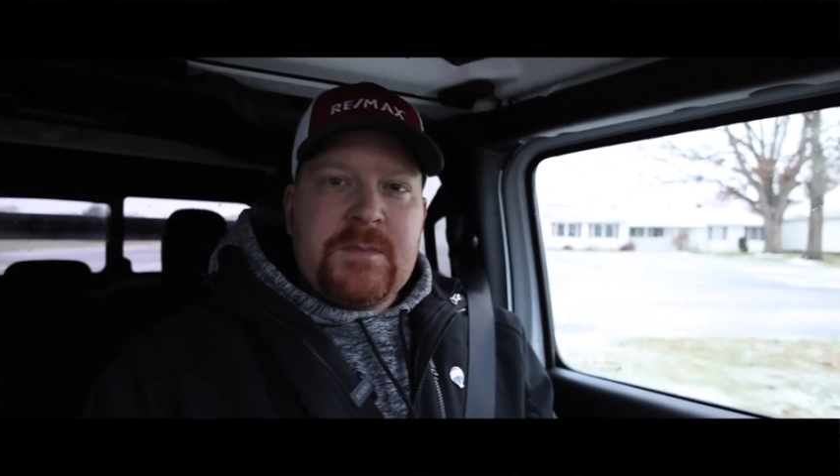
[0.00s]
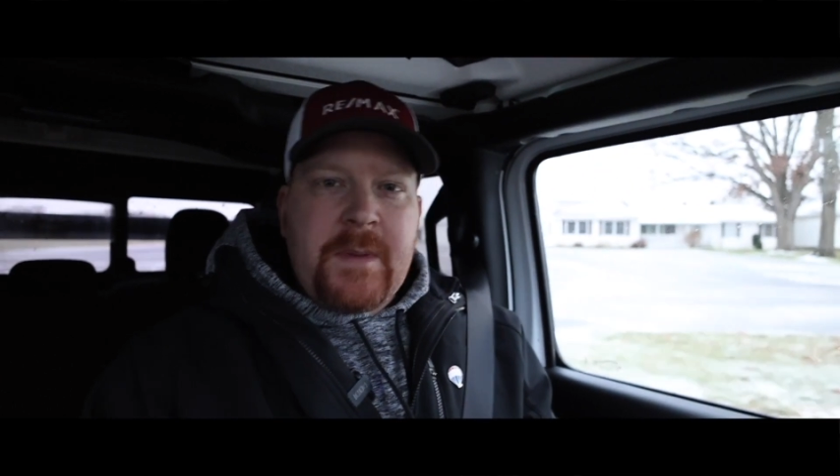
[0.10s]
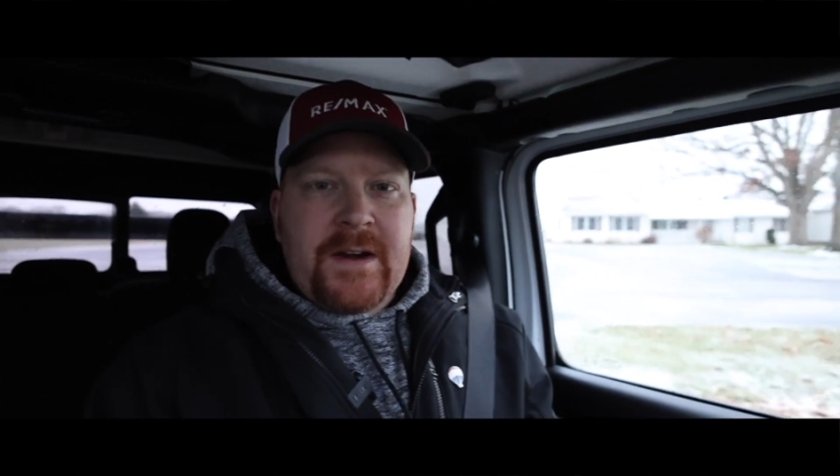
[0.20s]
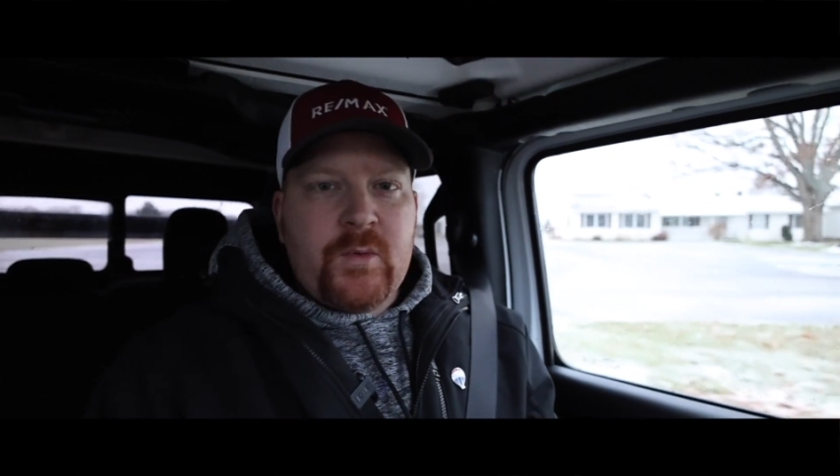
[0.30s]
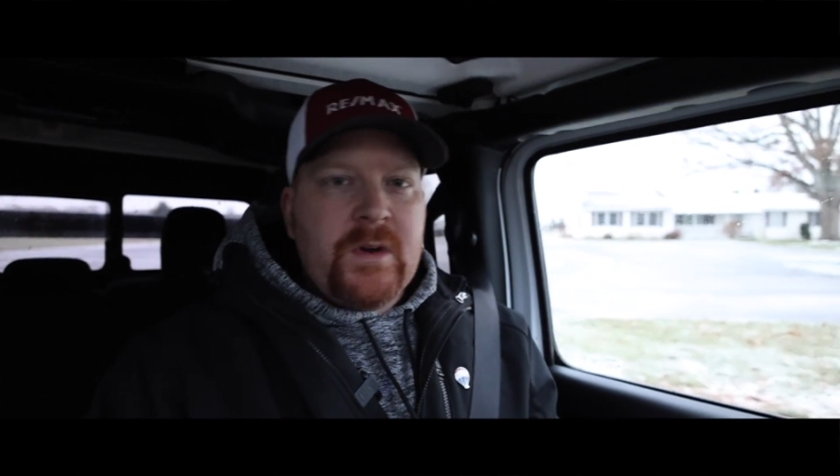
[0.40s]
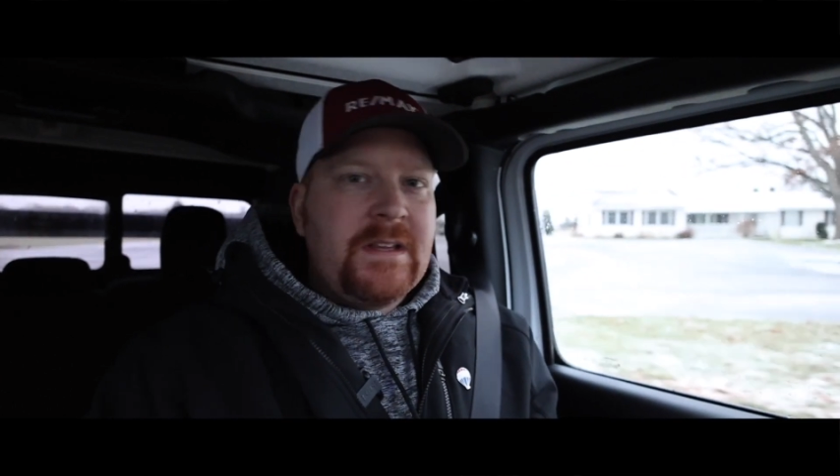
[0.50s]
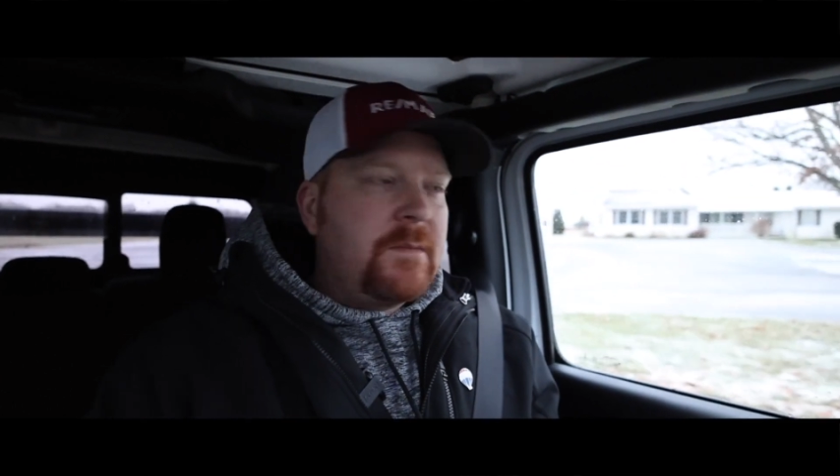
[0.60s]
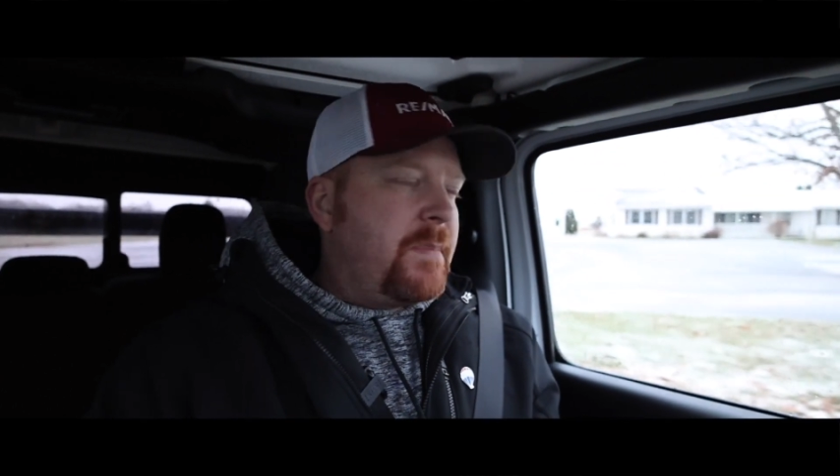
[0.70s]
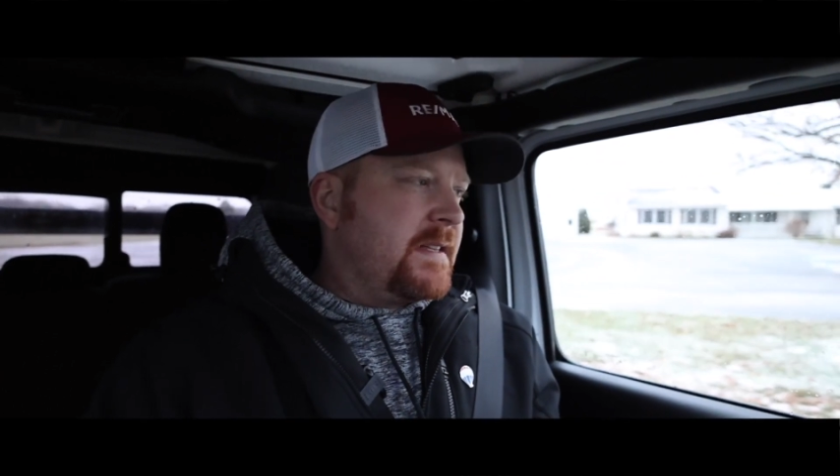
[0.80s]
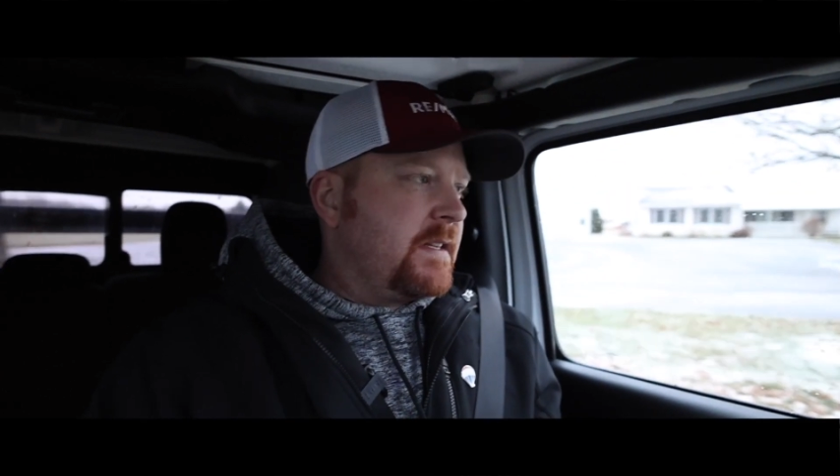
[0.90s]
been really
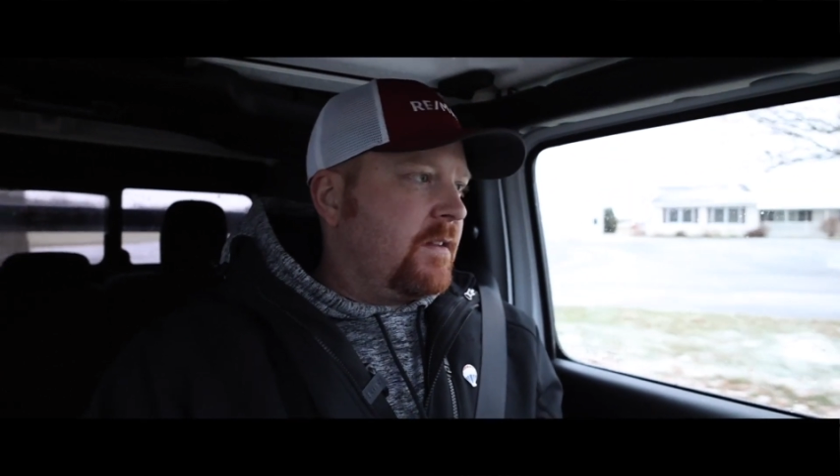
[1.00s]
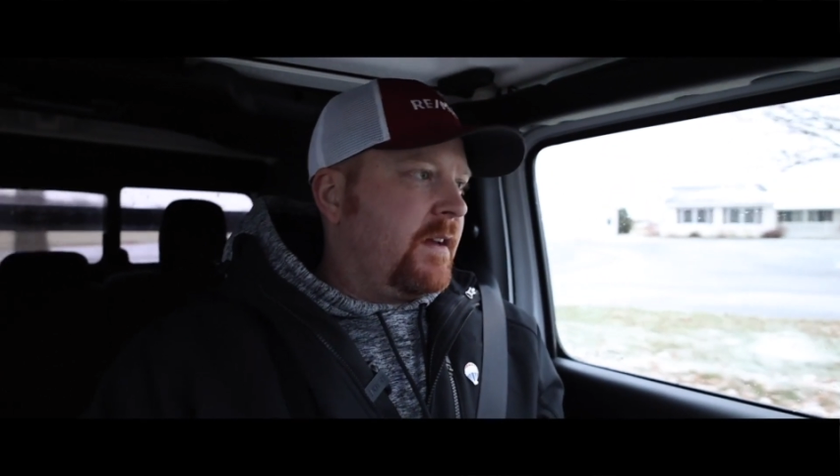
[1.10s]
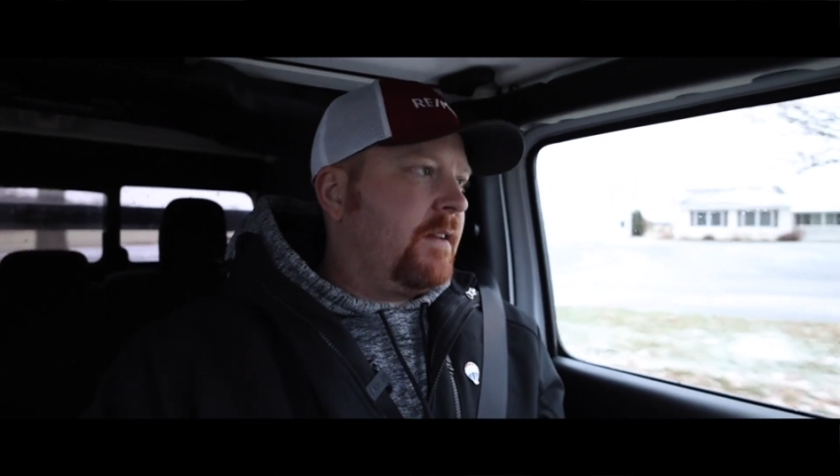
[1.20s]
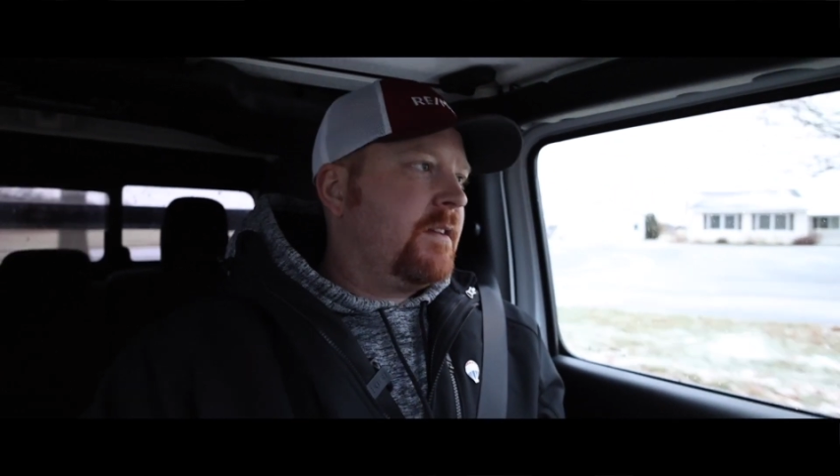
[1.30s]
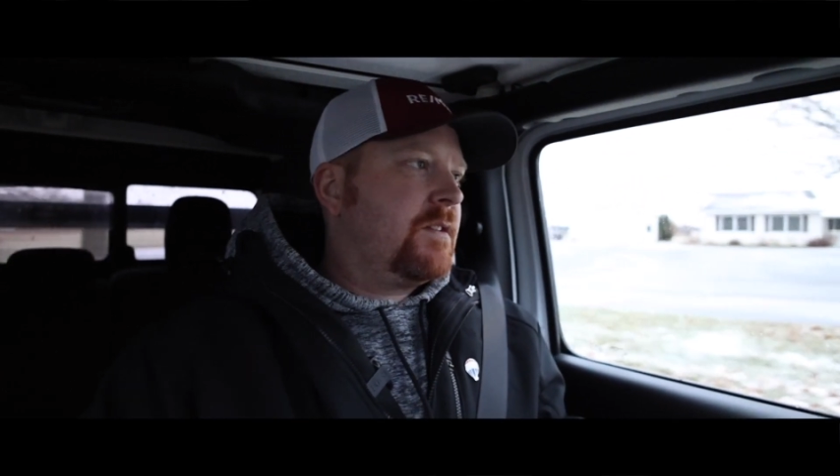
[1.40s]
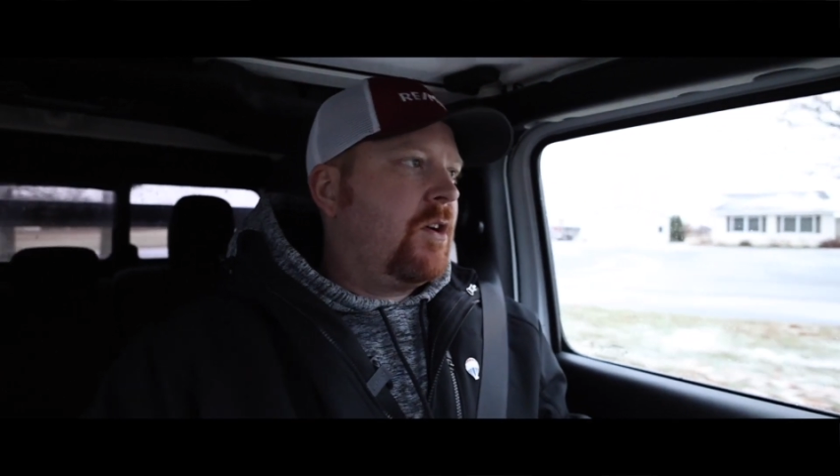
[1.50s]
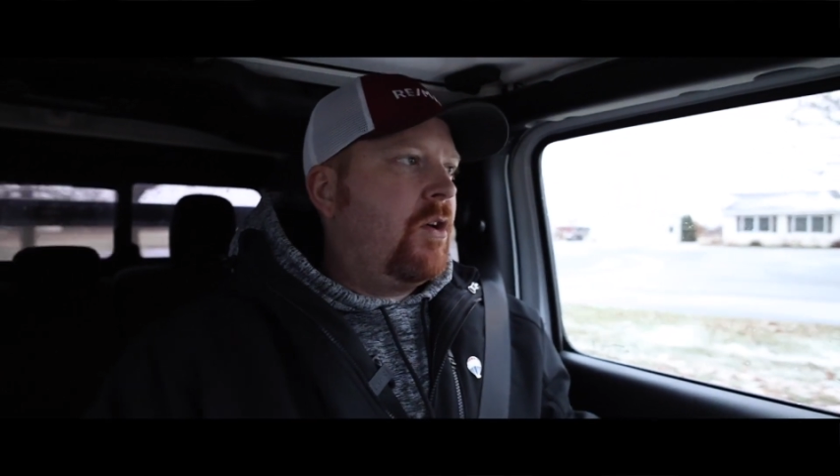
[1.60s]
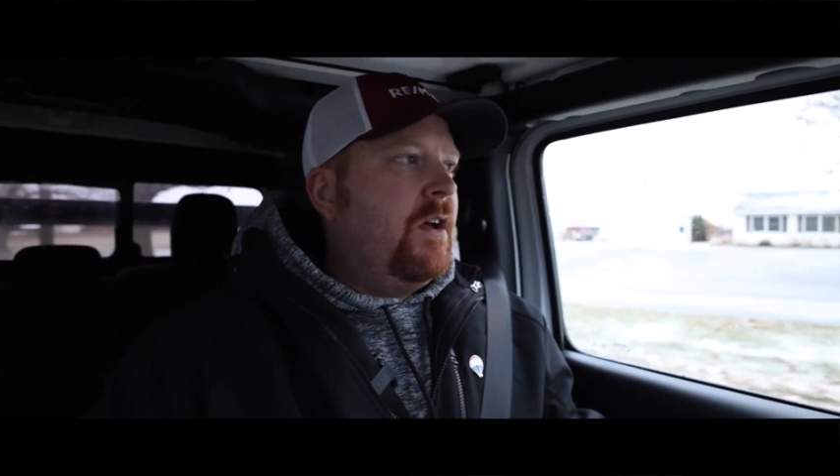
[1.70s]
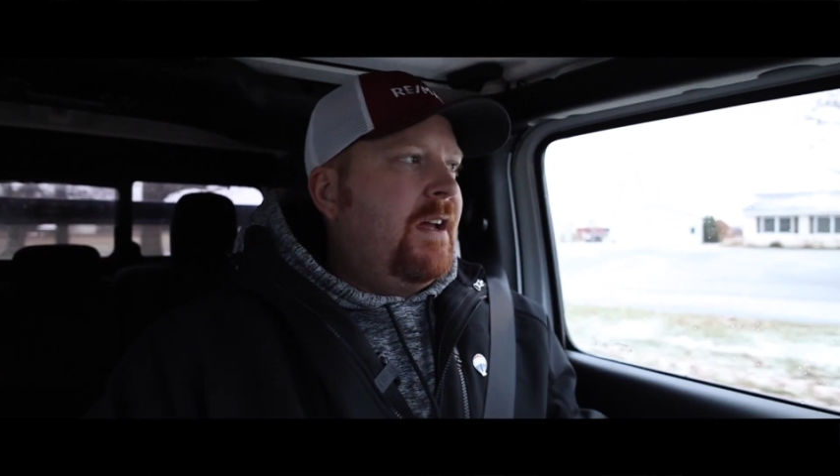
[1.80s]
busy lately, so